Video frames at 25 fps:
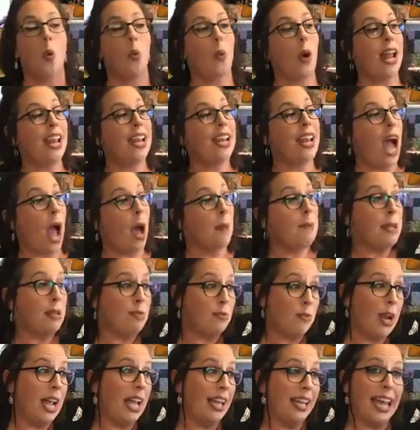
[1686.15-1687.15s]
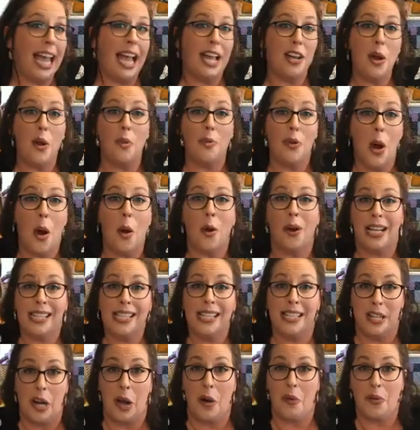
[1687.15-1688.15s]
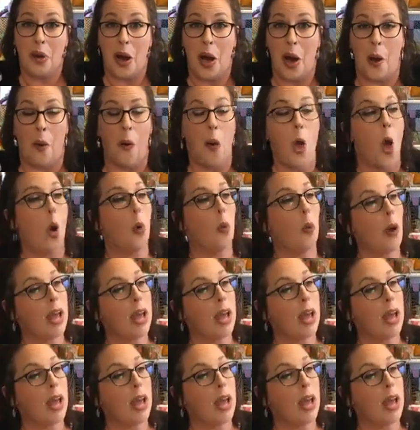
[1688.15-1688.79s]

When, I mean, really, I don't know because I no. don't know.